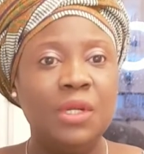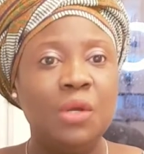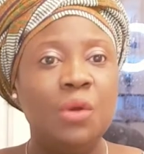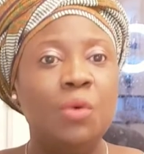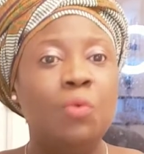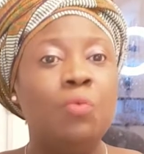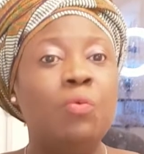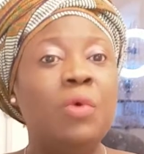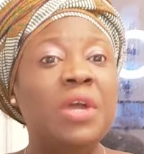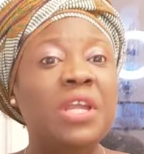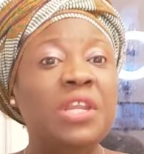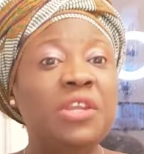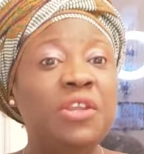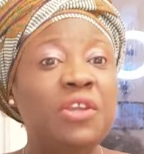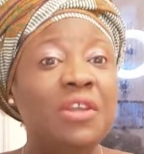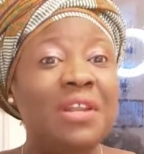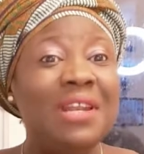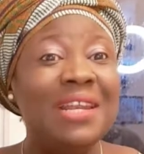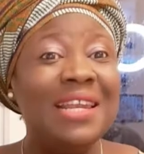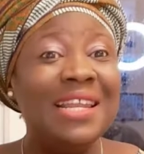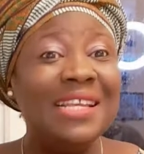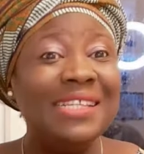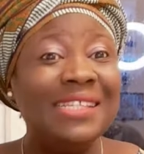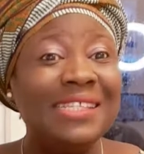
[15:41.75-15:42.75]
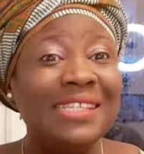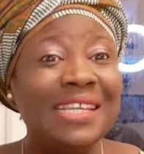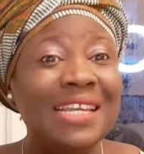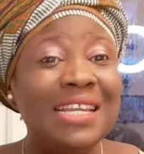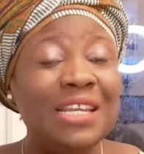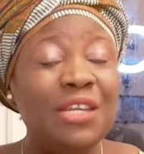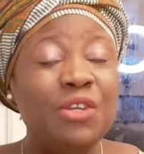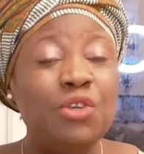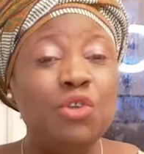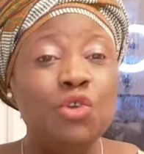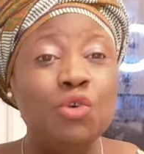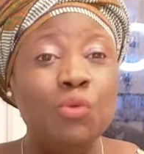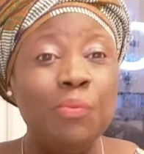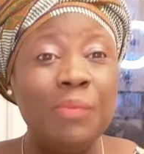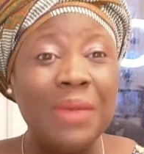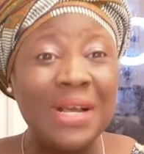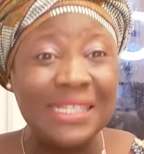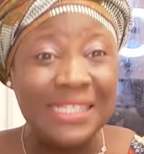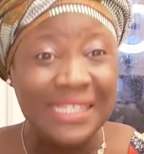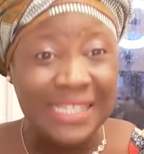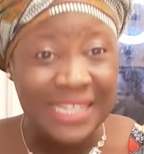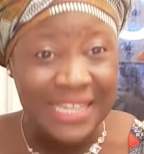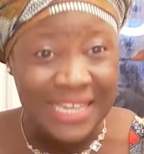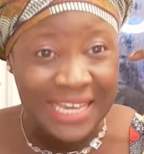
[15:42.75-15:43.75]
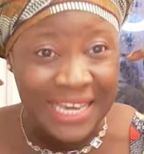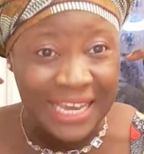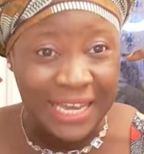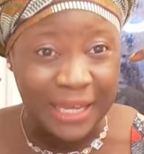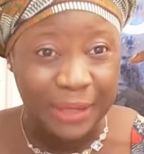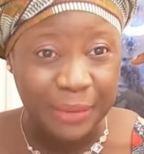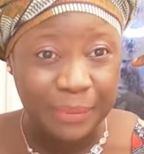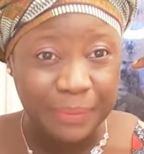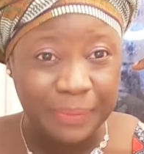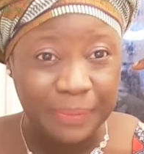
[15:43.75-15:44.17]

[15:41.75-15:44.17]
When you listen, you must hear.